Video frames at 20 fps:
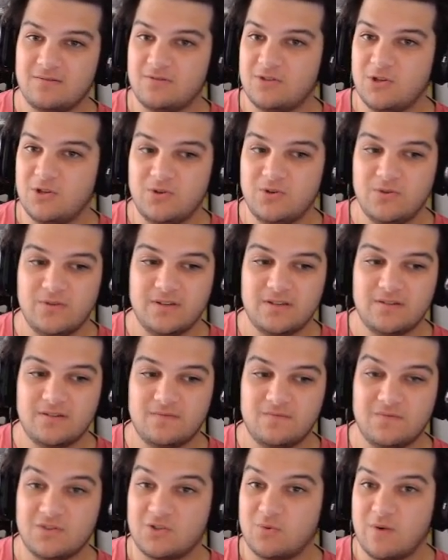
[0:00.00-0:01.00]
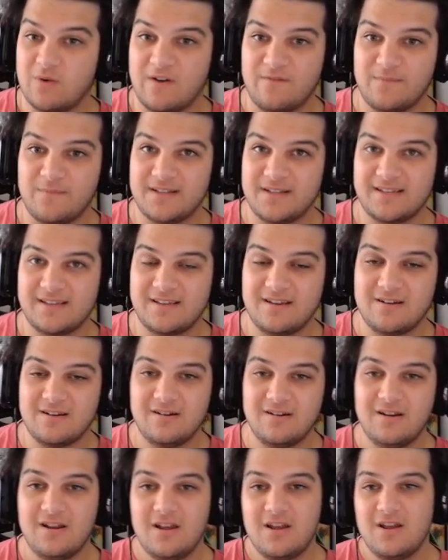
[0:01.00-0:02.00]
You do this for 12 months a
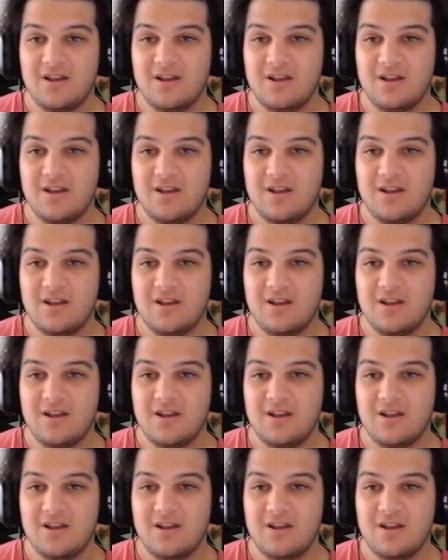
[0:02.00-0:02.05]
year.